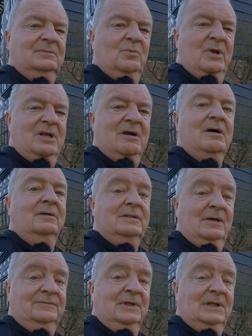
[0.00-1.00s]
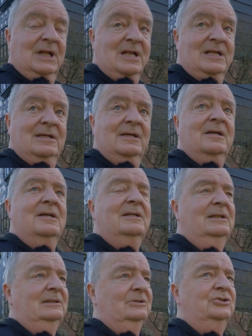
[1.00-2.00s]
we are definitely
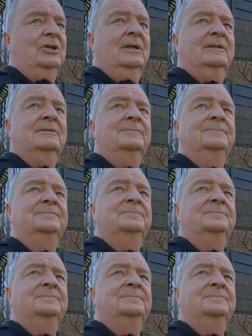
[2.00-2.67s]
in shadow.